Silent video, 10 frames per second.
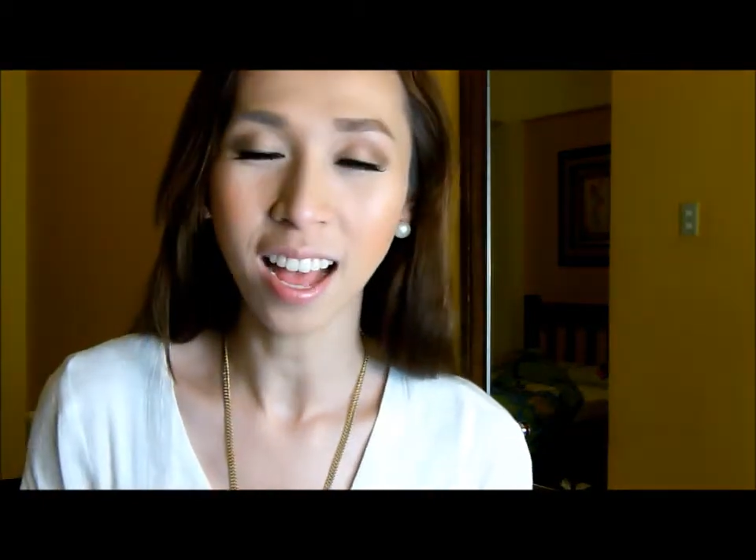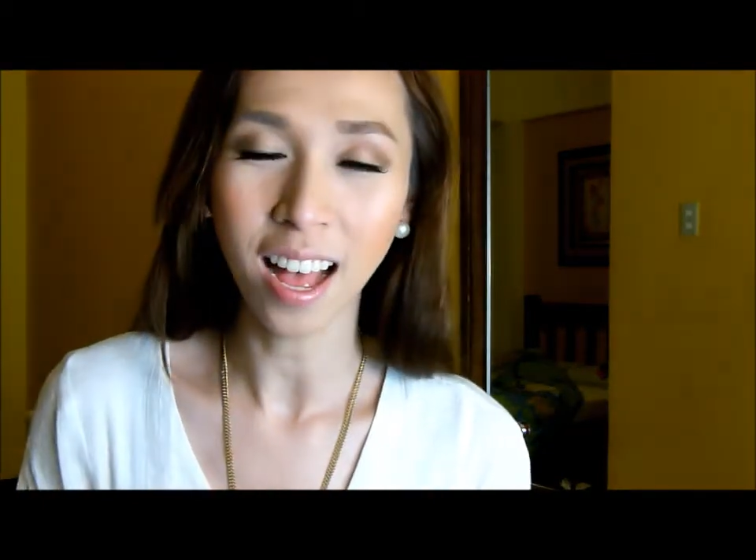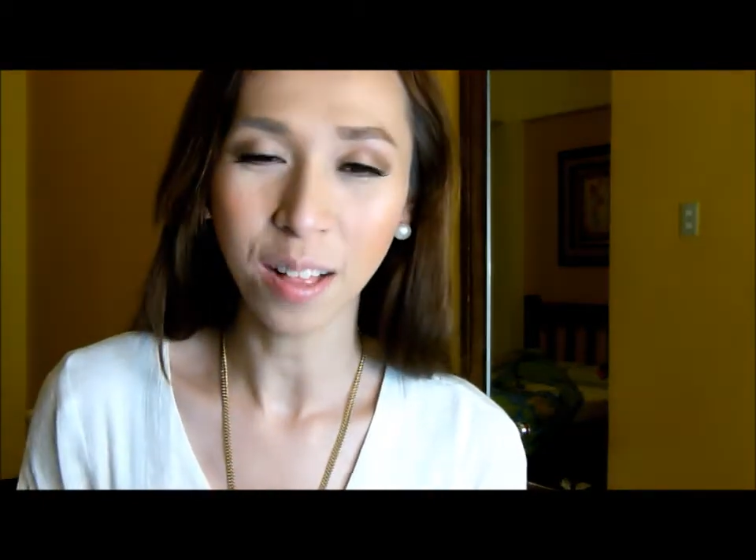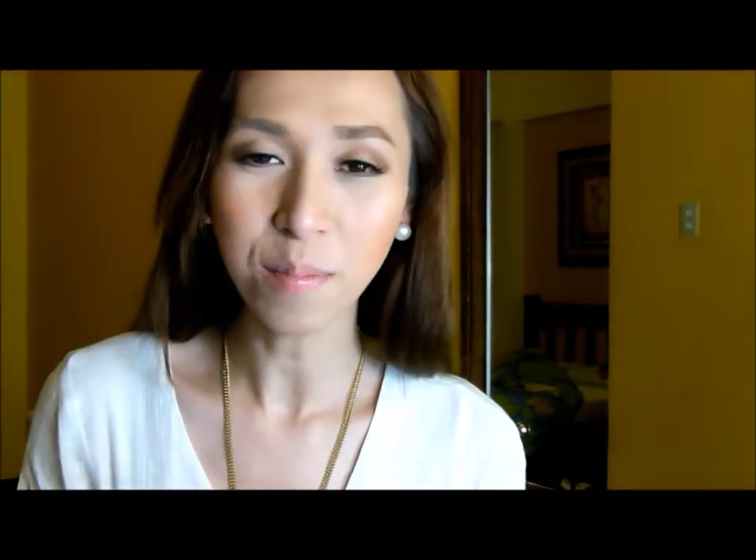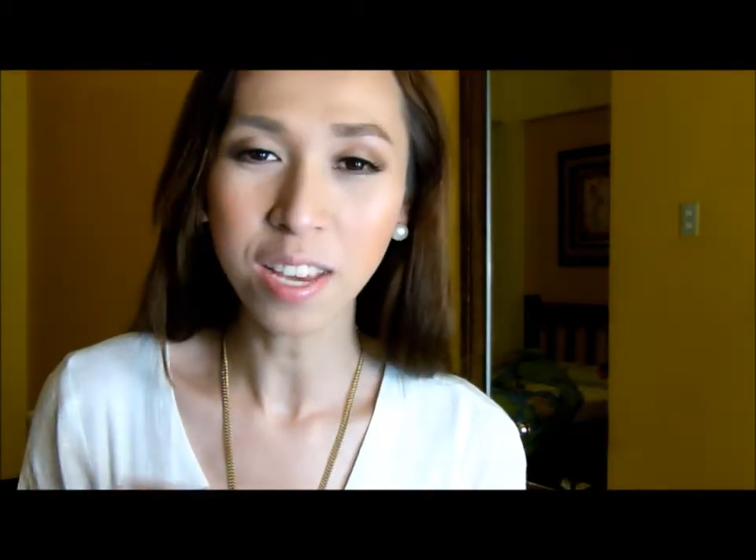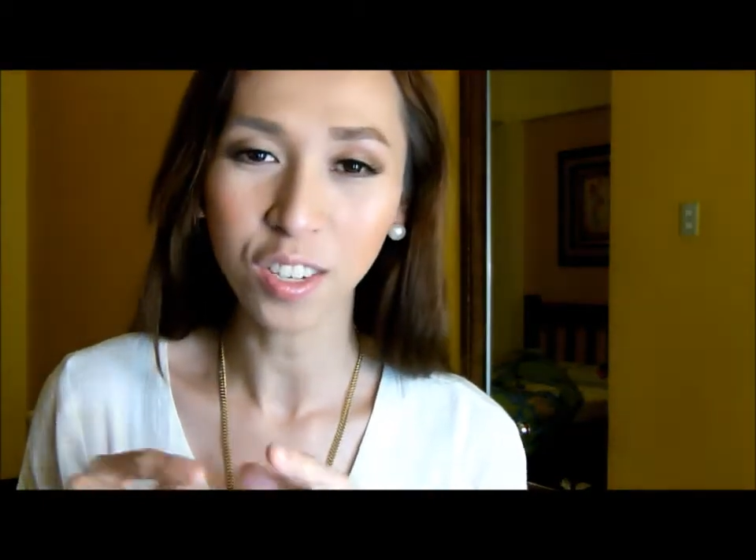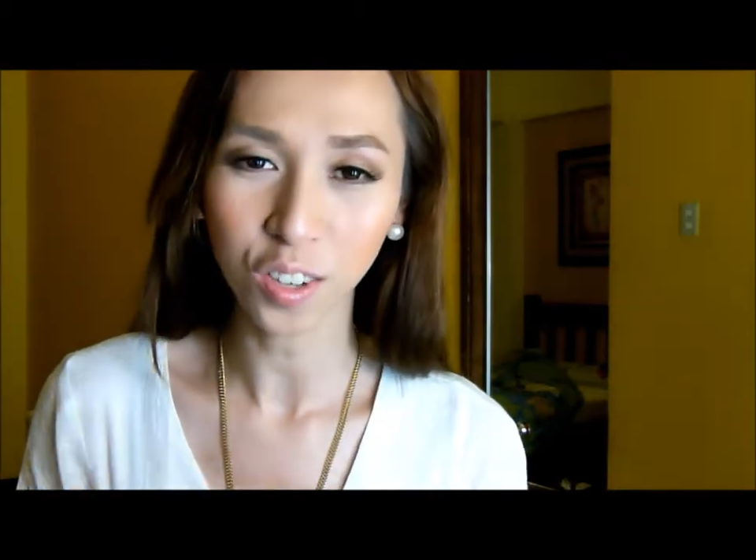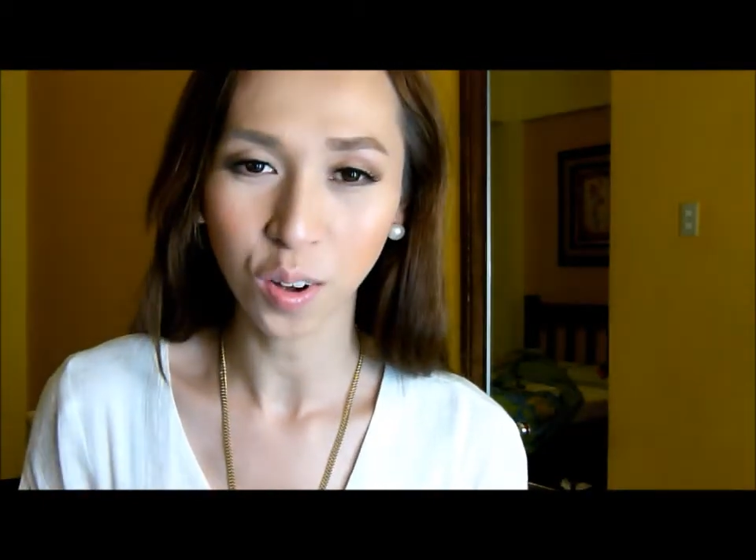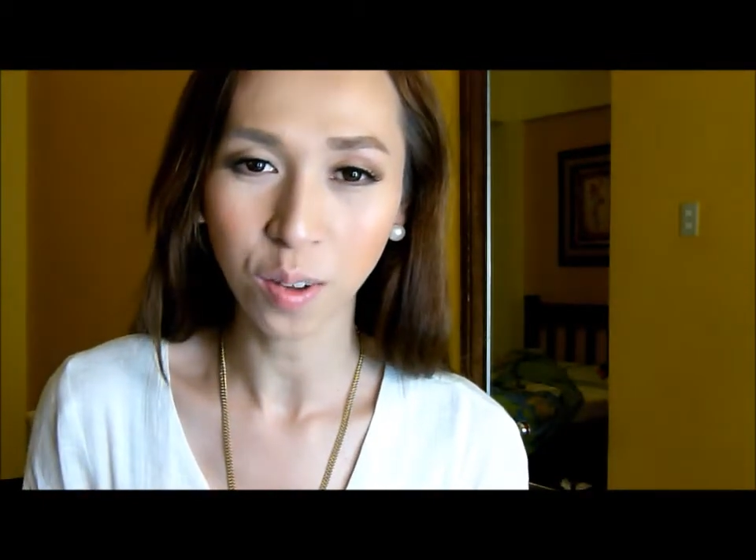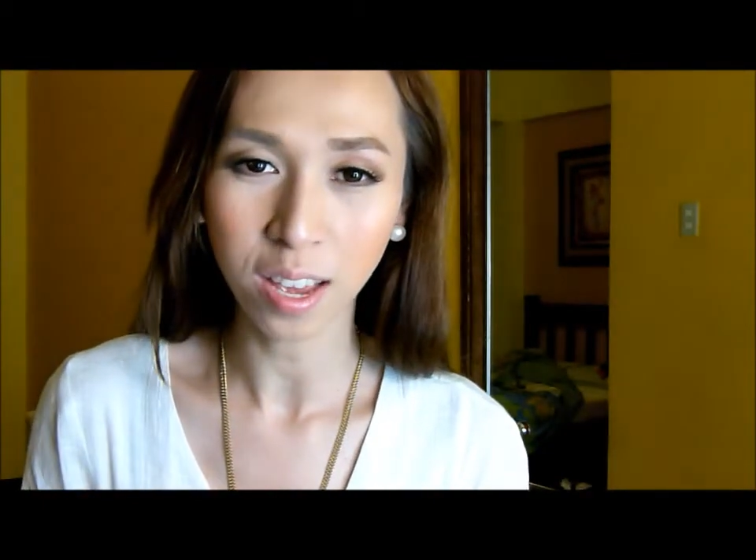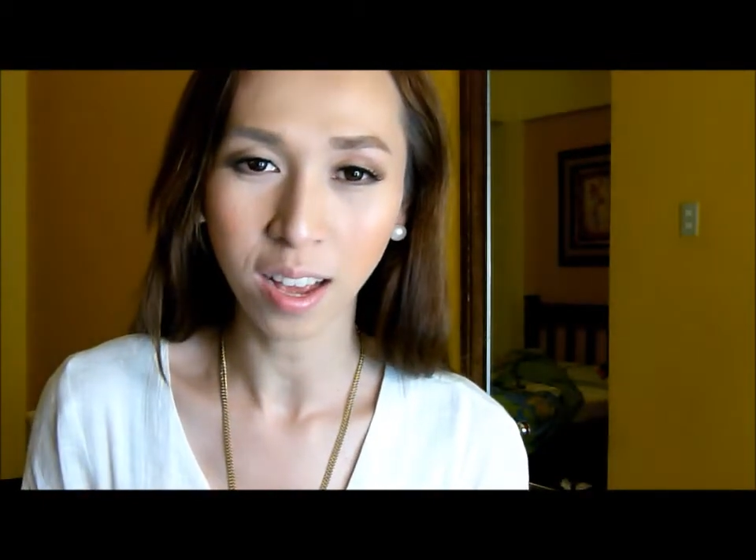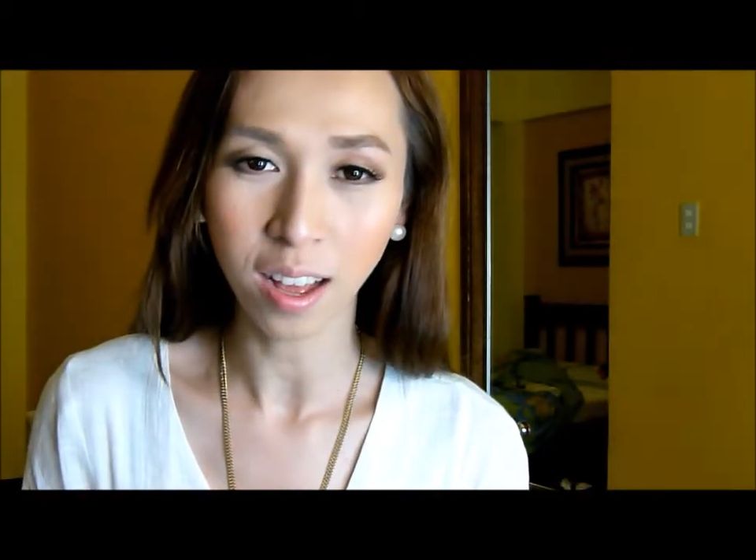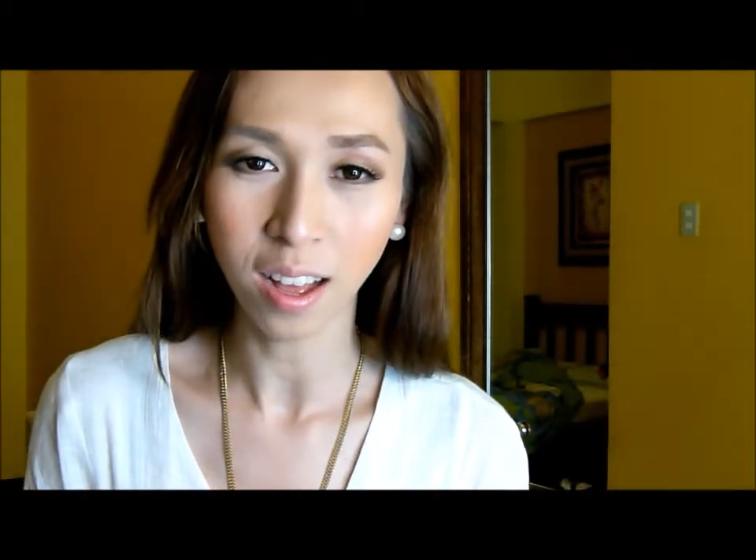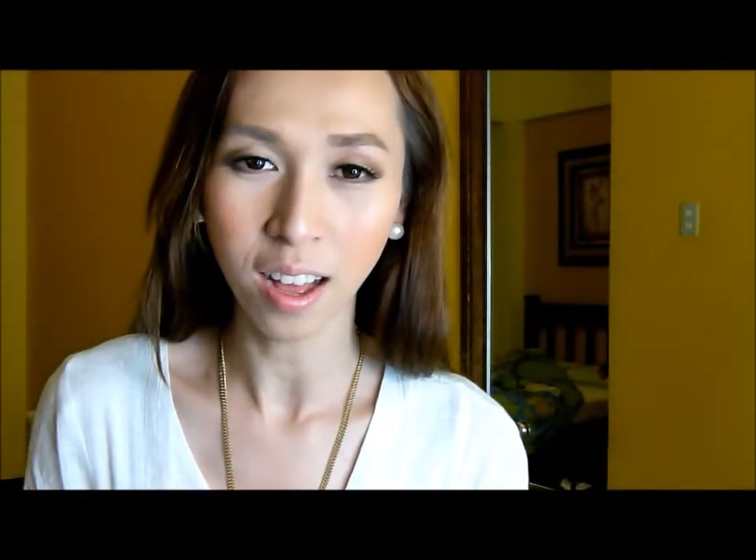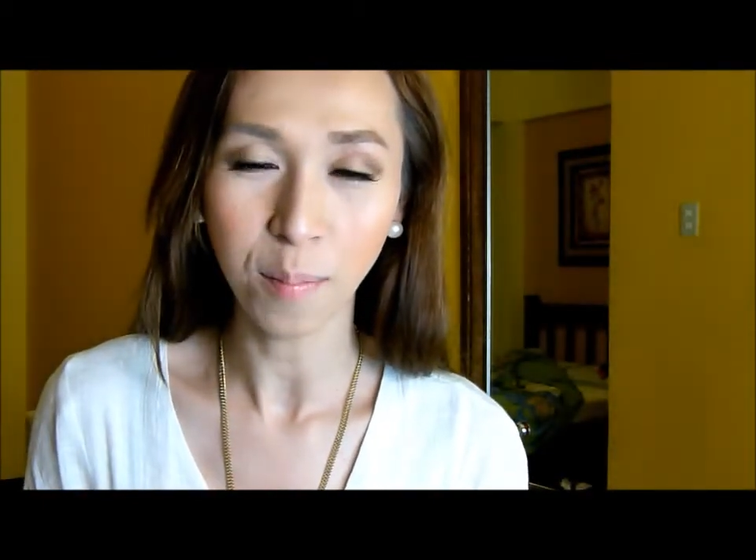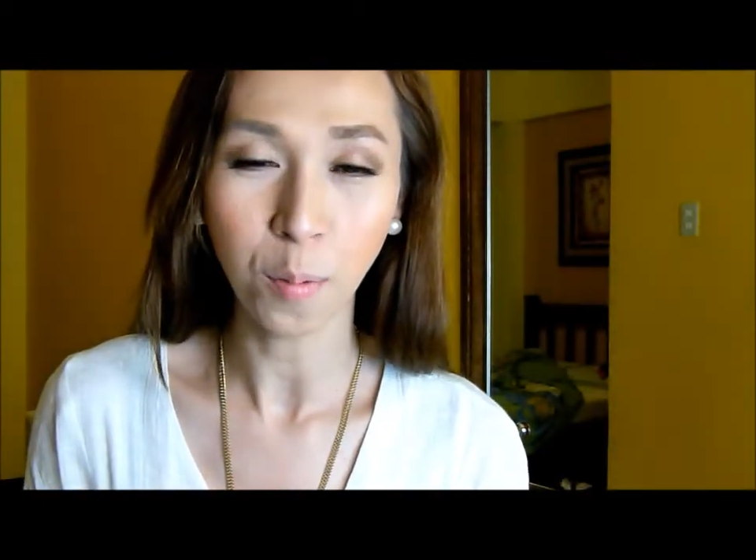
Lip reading: I'll be showing a